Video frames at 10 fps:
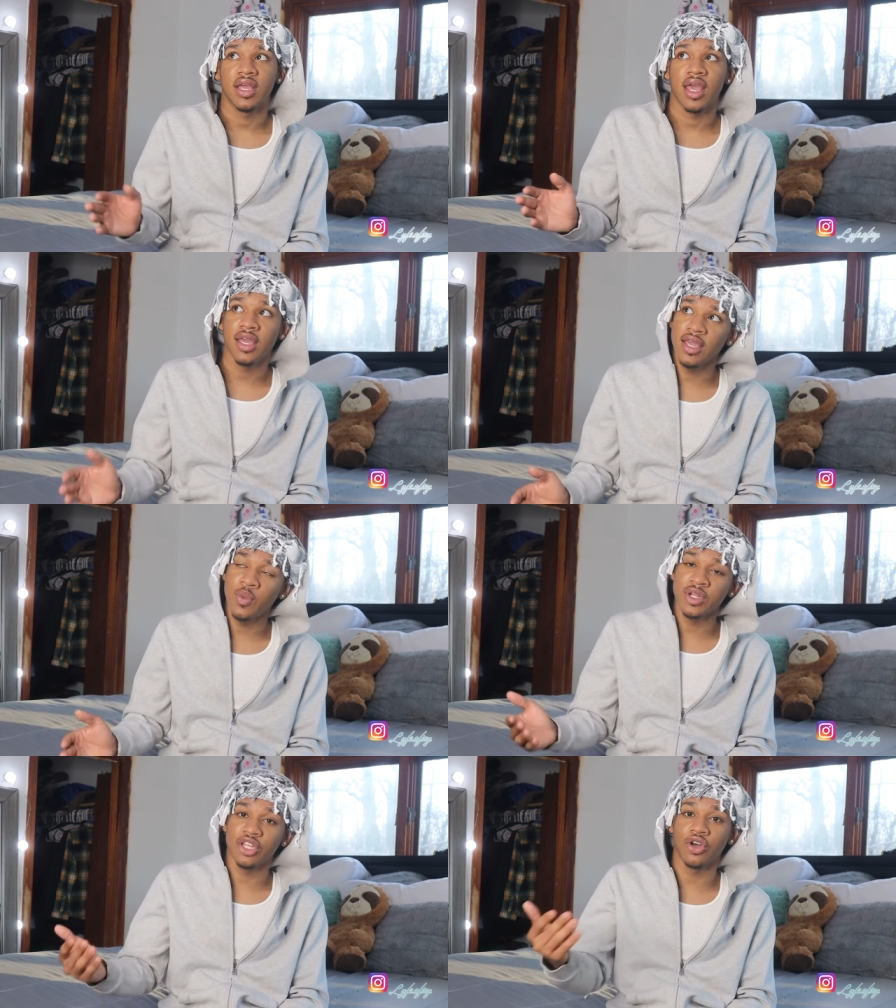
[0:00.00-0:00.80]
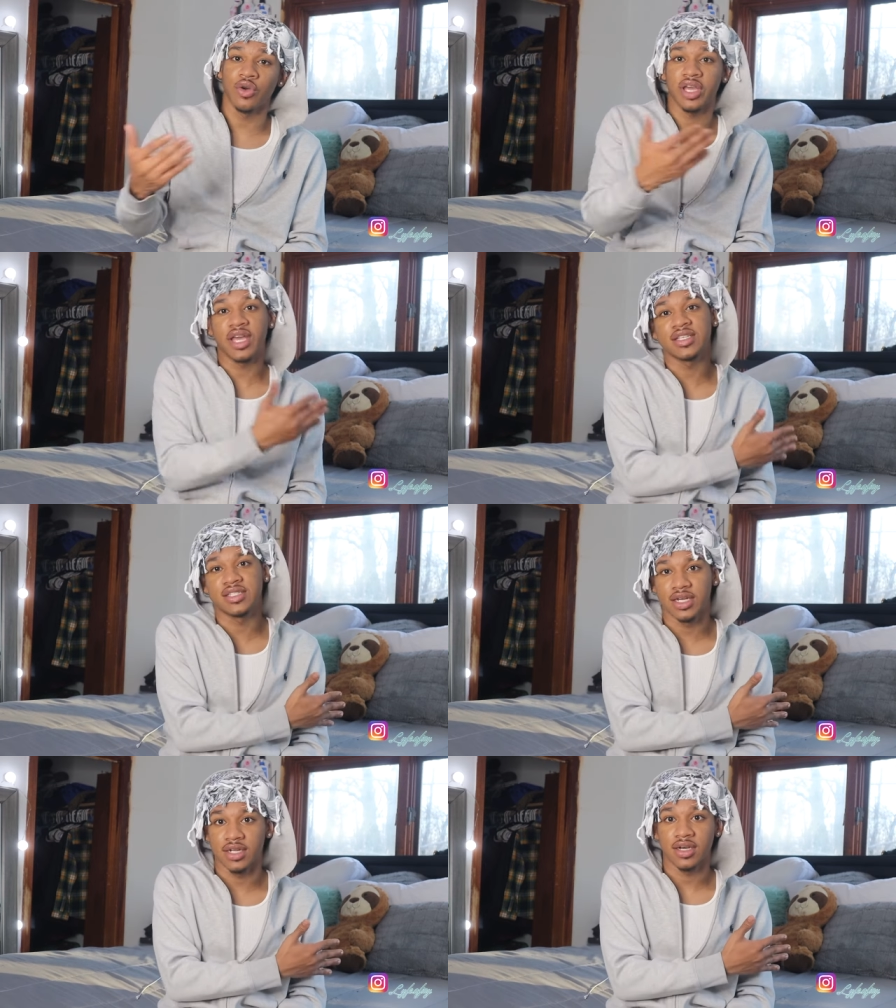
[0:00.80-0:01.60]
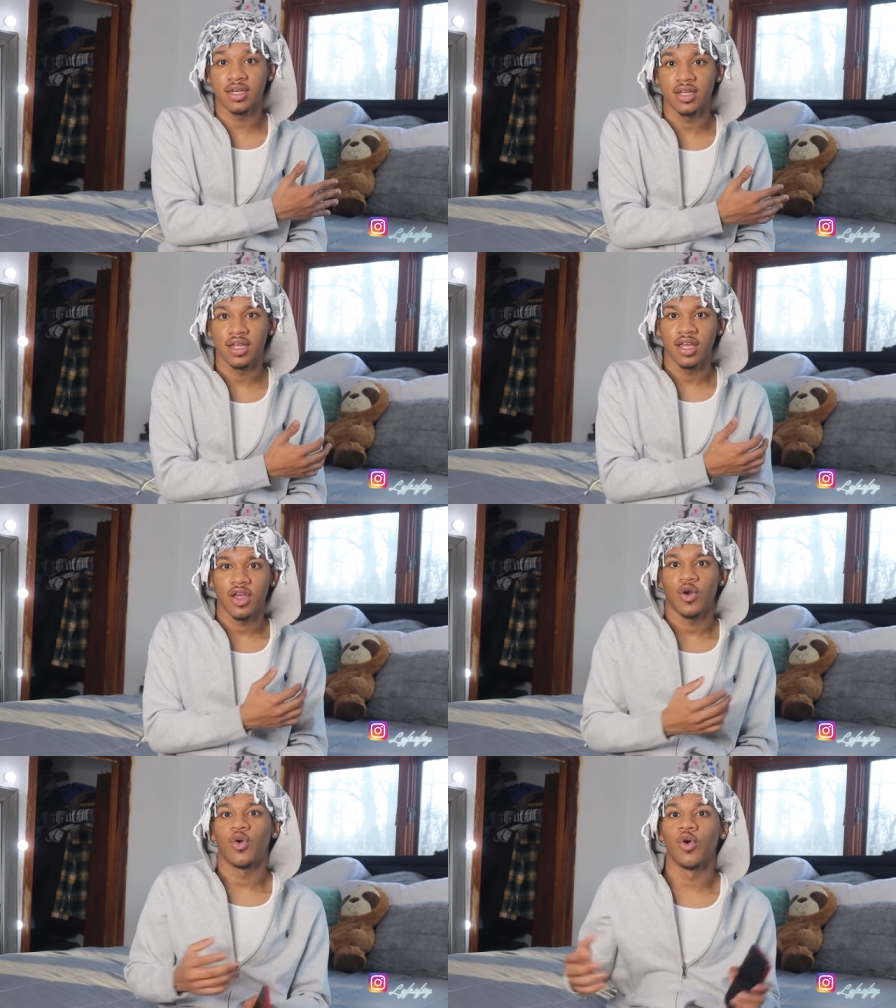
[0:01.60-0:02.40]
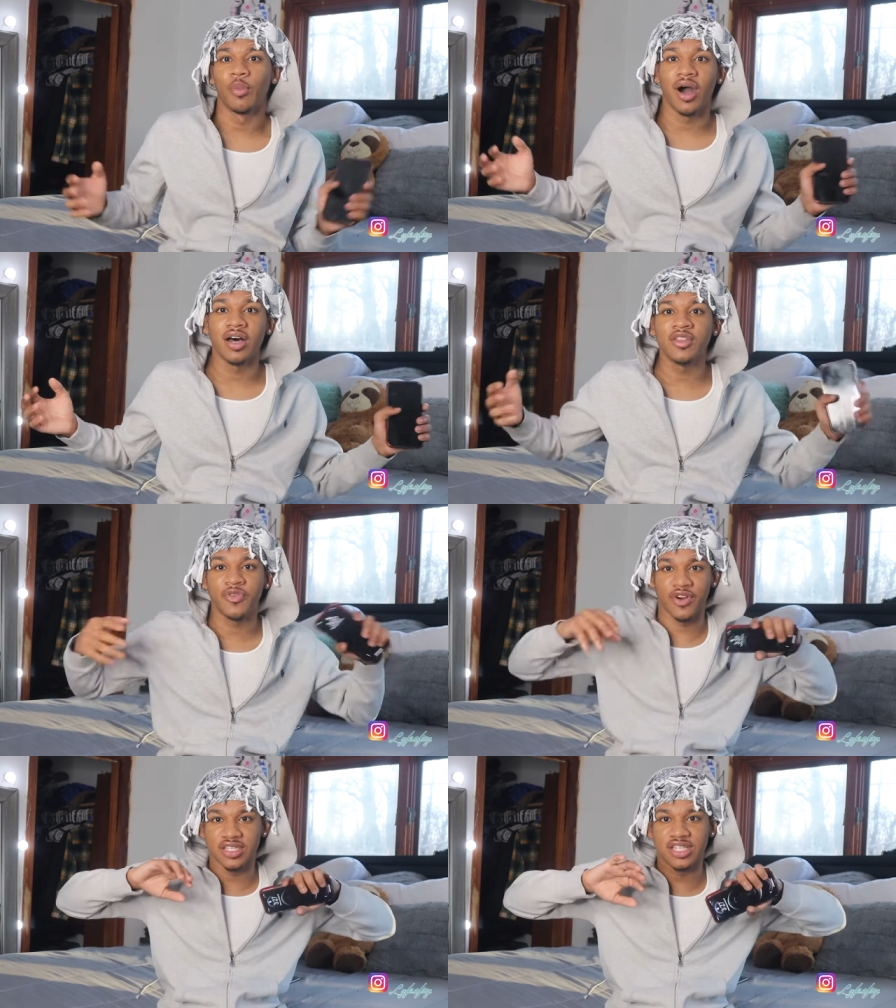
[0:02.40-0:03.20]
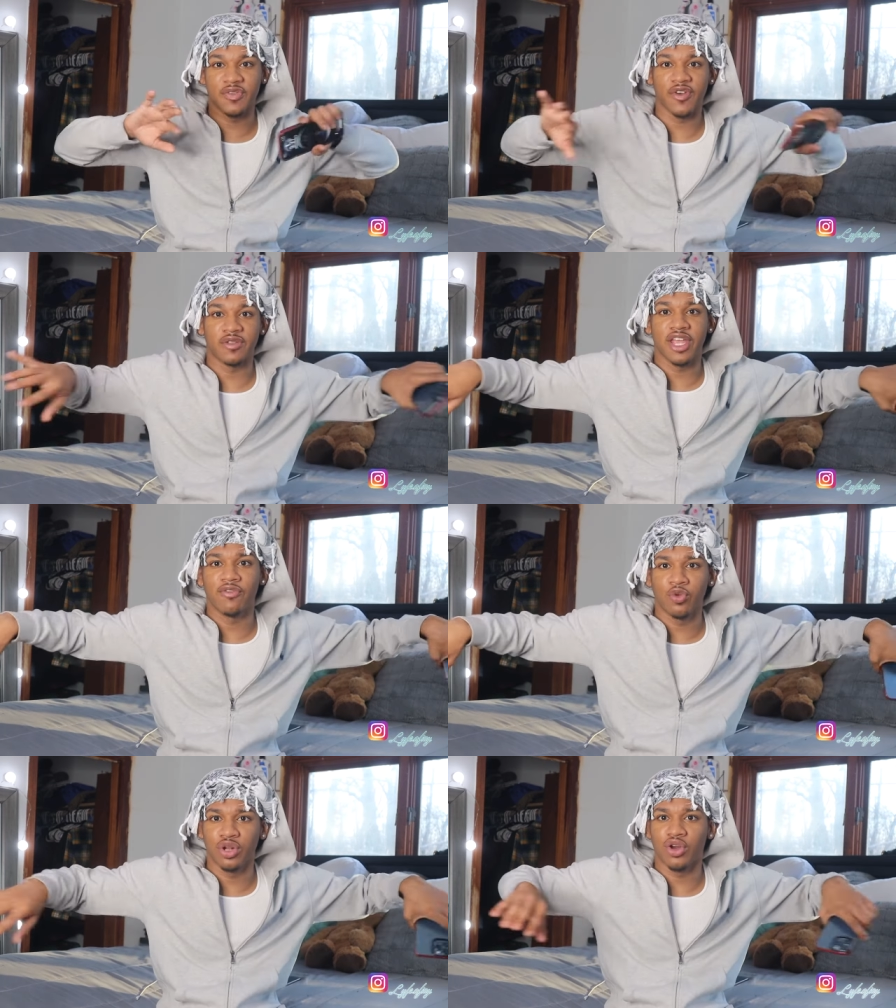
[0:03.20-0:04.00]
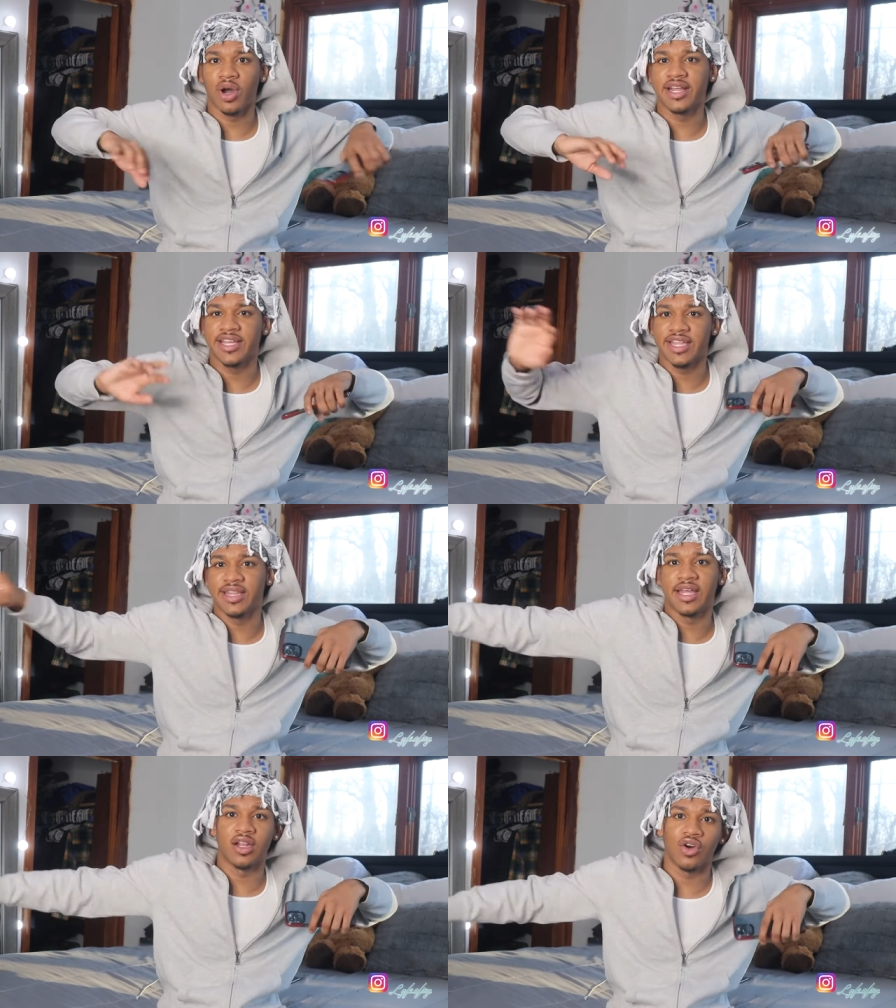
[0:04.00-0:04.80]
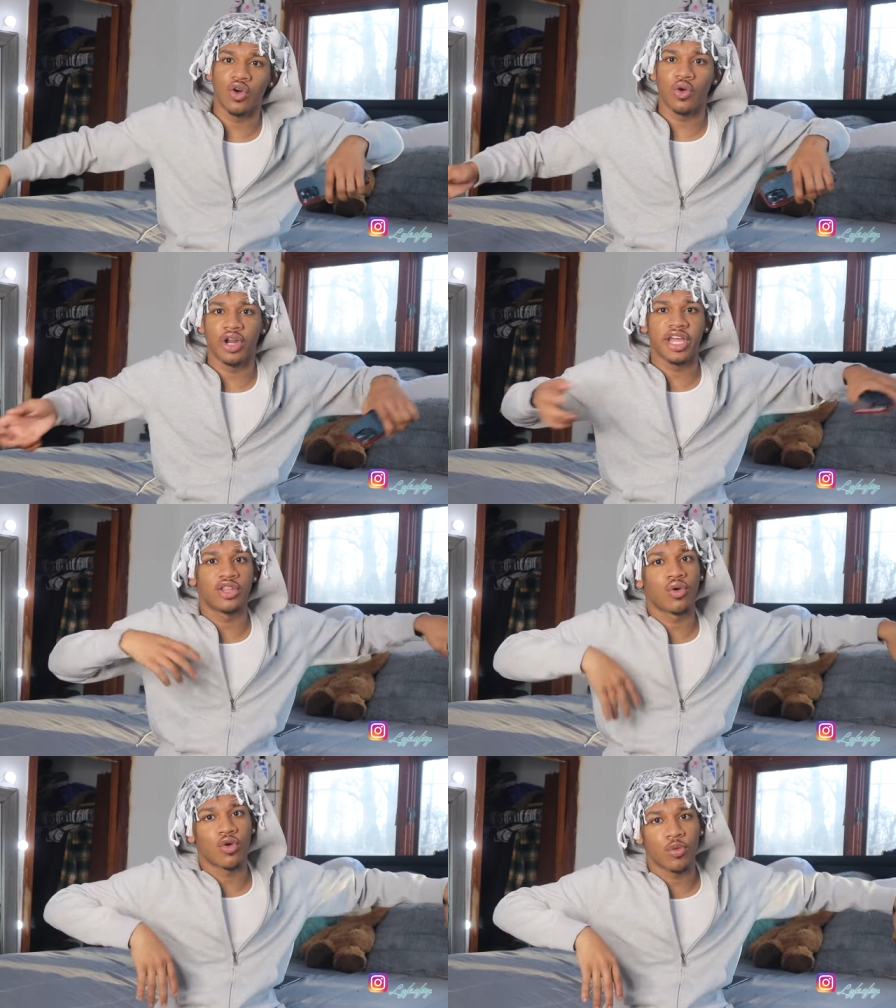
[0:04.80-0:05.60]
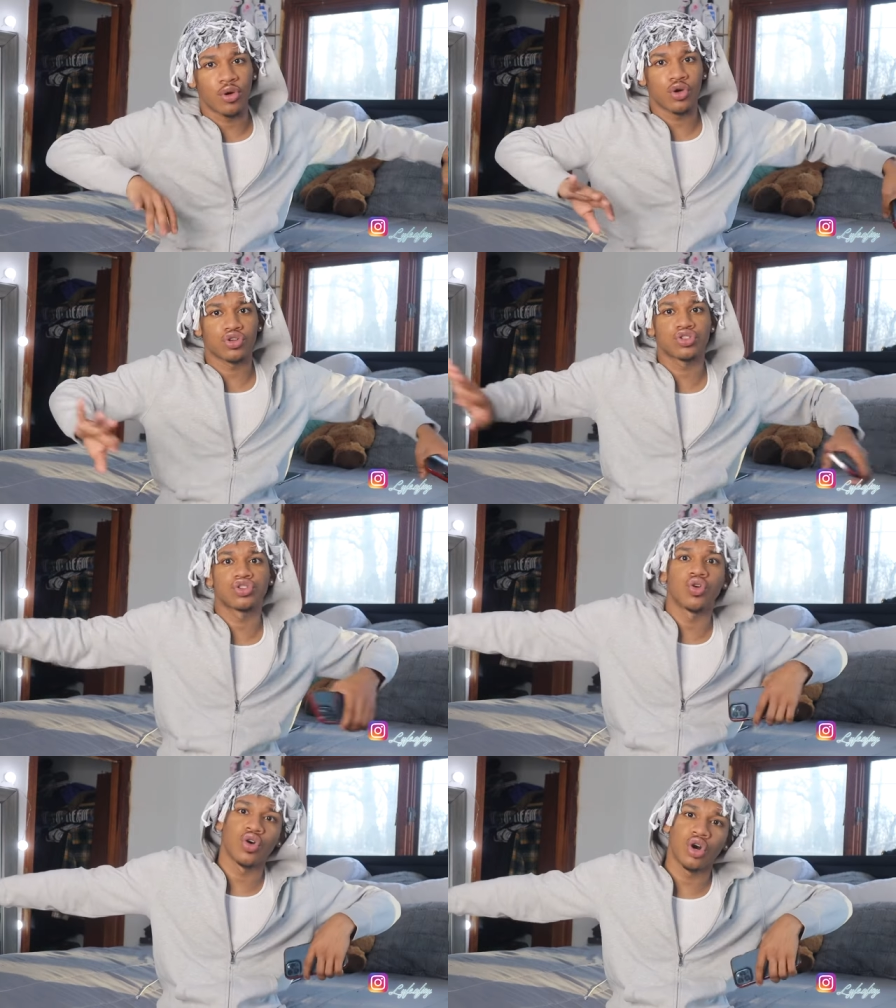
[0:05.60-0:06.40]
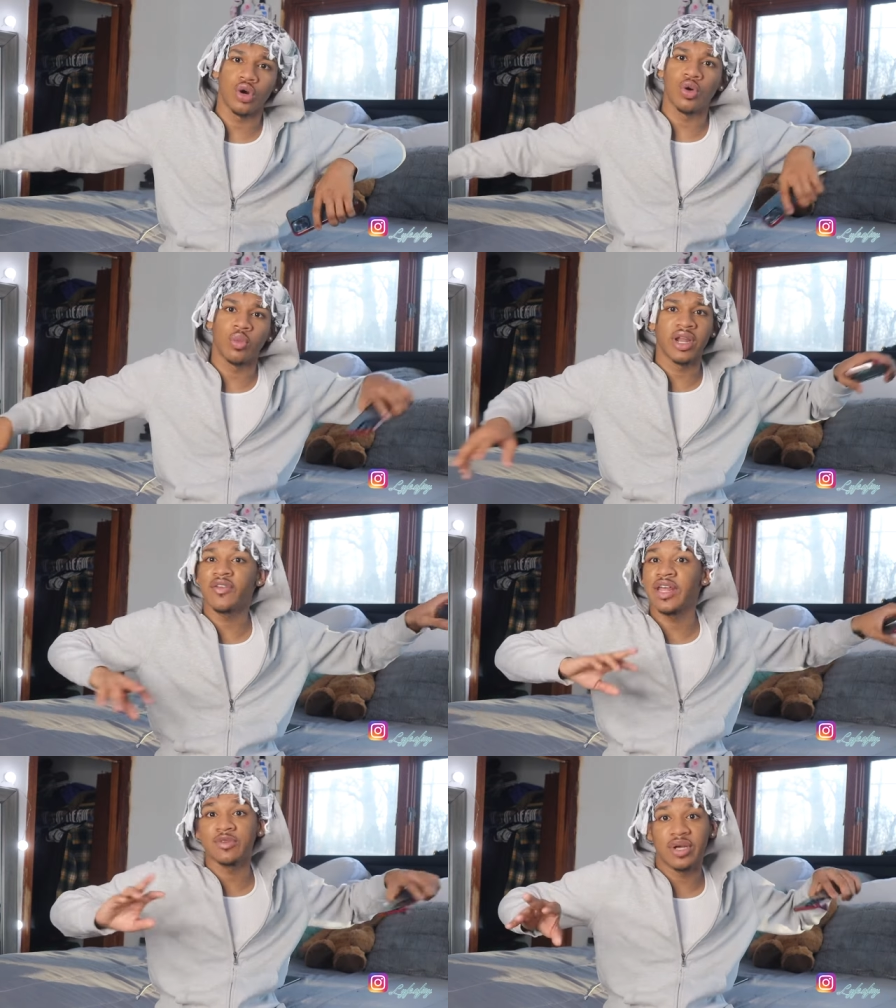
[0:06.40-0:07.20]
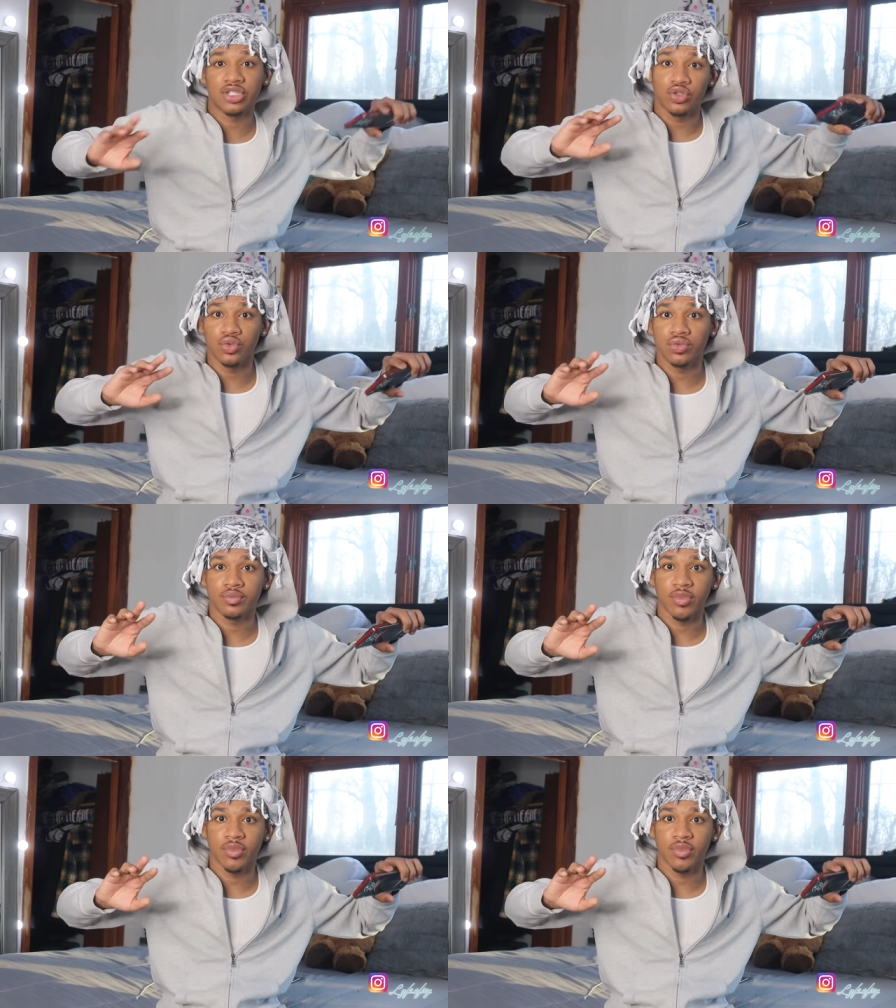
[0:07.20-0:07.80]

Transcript: He went to go get his dinner all my other friends left out their room to go either get dinner or go to their dorm or go to the store or whatever they was about to do